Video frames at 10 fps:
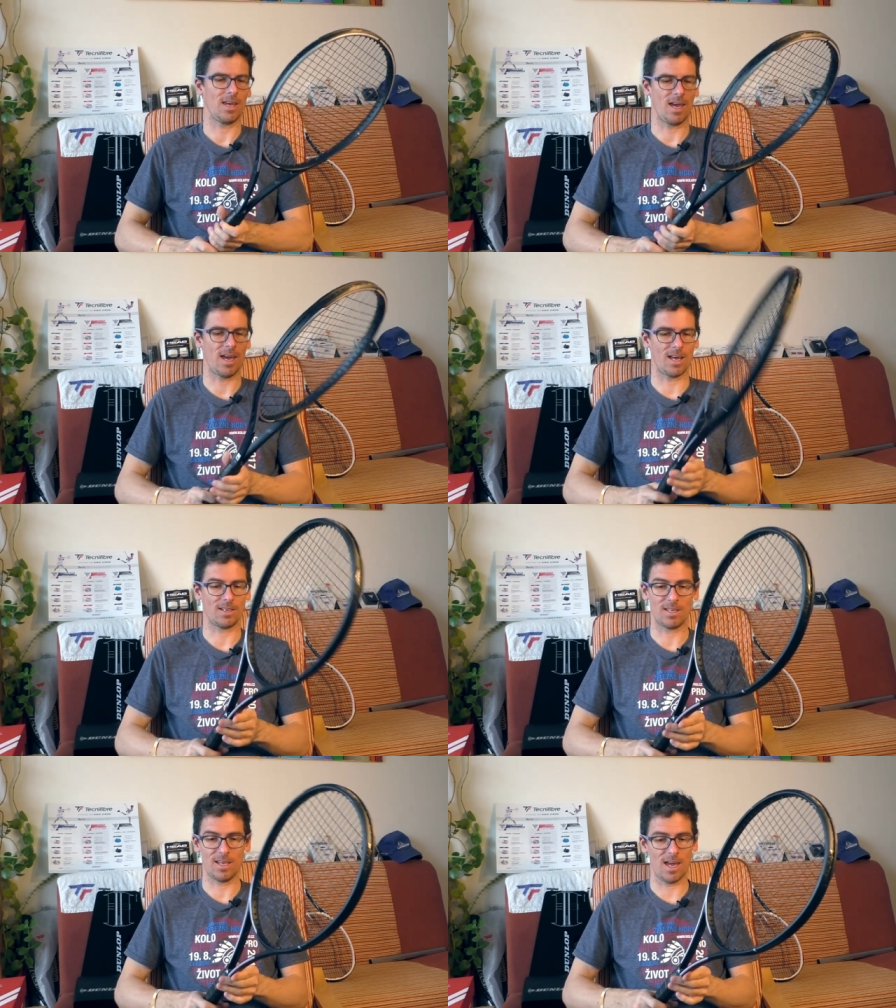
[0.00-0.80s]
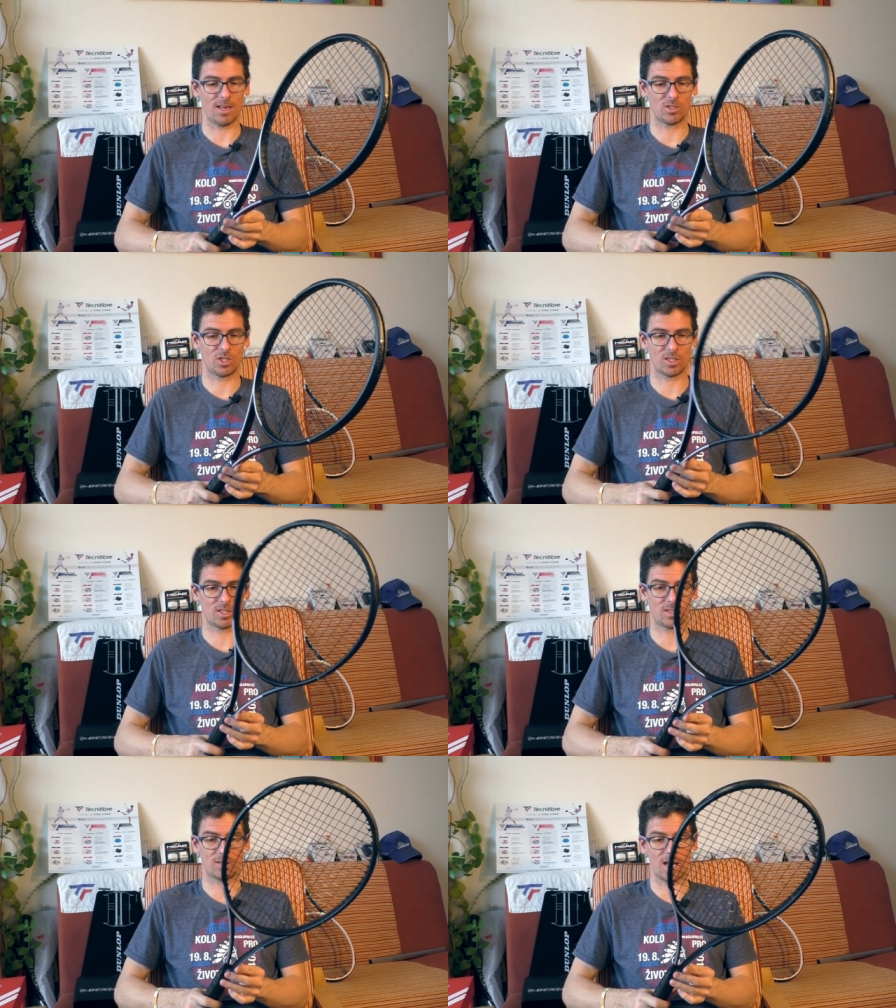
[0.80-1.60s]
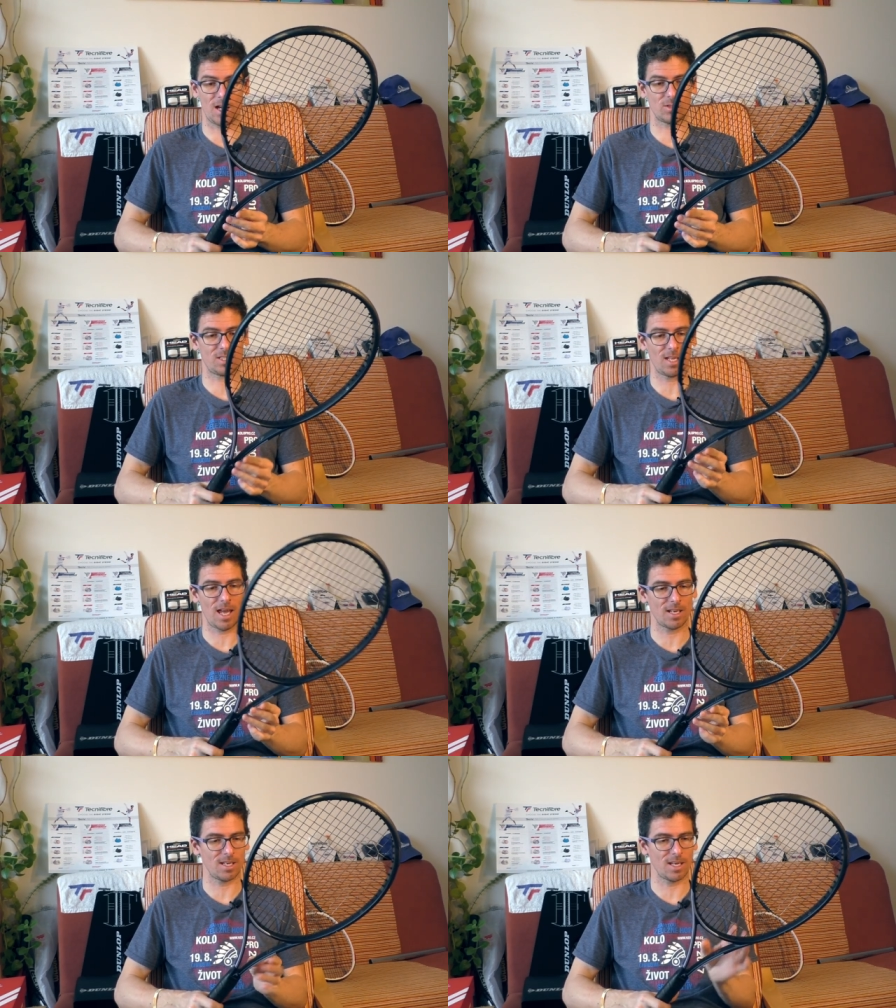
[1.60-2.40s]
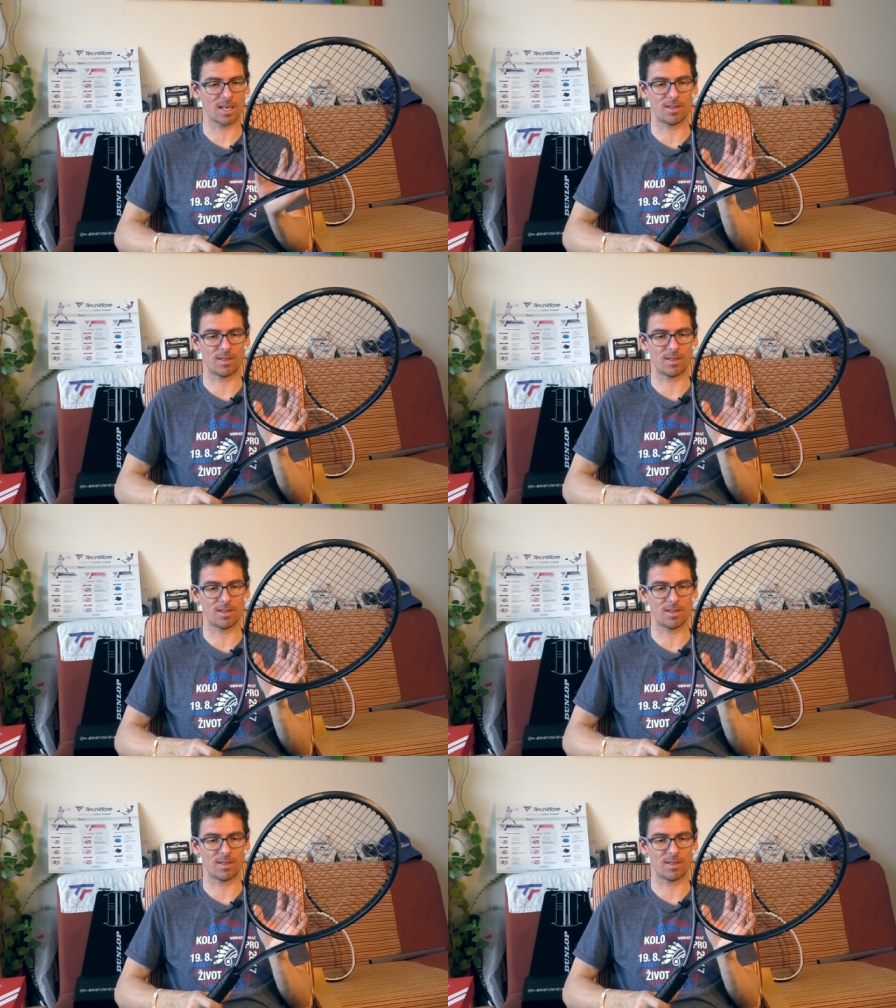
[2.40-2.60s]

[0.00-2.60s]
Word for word: And yeah, just outstanding.